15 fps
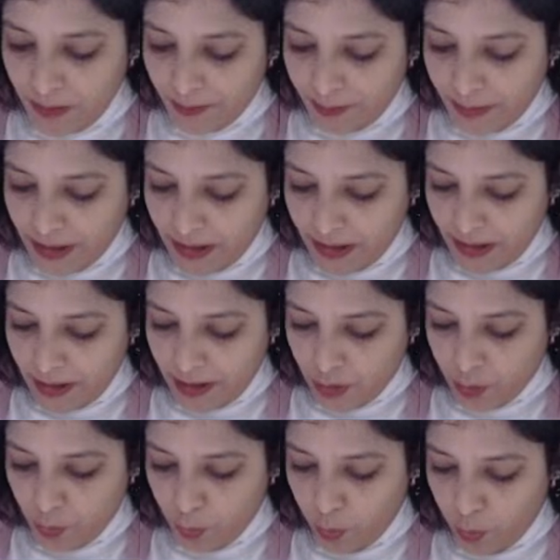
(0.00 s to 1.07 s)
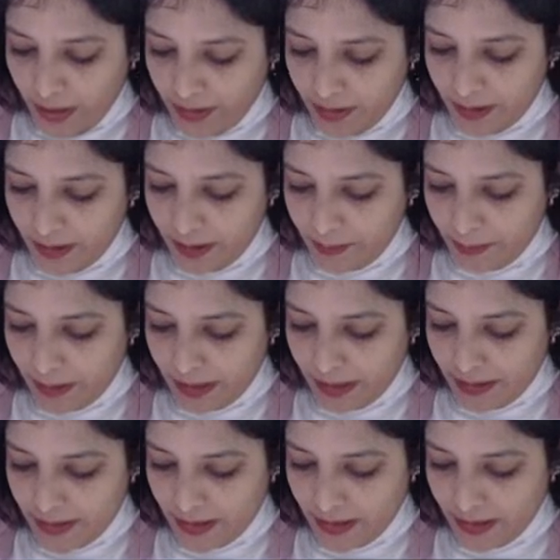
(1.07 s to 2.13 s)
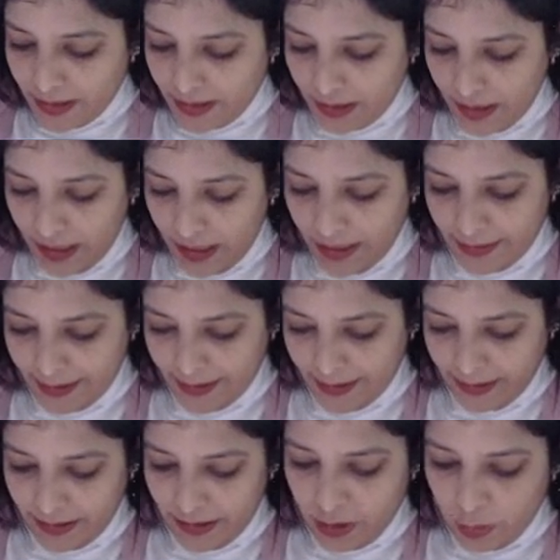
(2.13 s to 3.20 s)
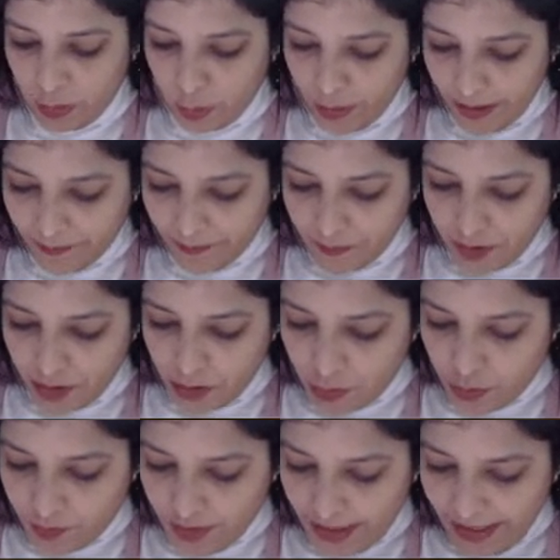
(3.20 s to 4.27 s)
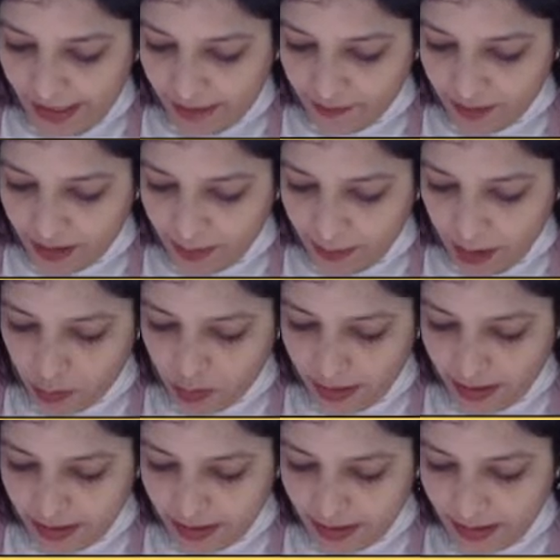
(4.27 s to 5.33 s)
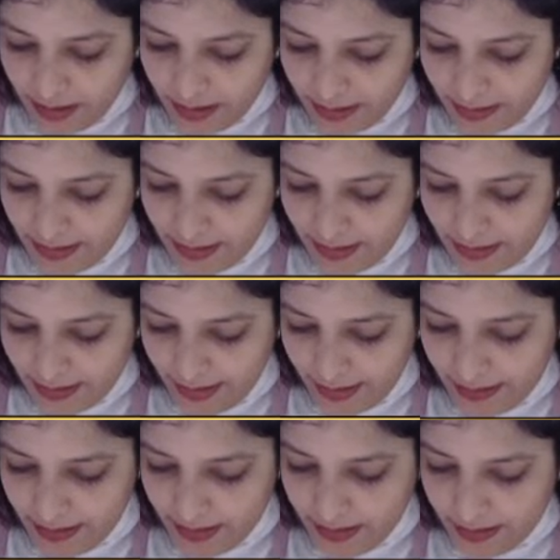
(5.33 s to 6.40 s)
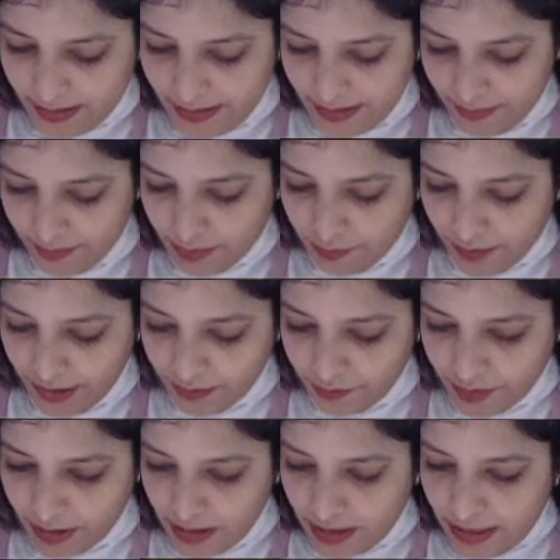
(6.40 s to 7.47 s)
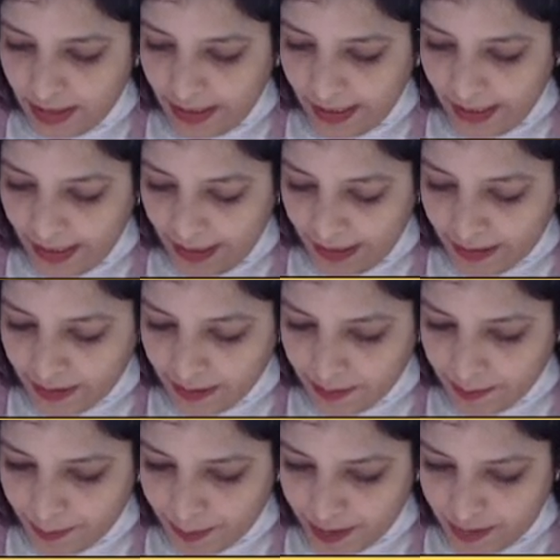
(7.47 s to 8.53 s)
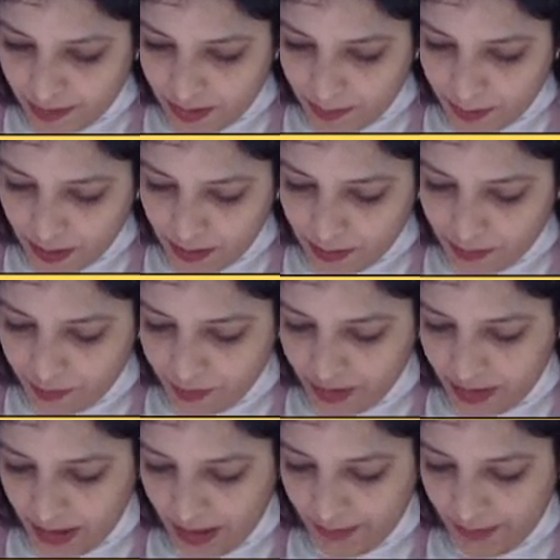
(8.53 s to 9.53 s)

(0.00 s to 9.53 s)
P into 1 plus RT. Okay, so we are having amount as 6,875 and principal we are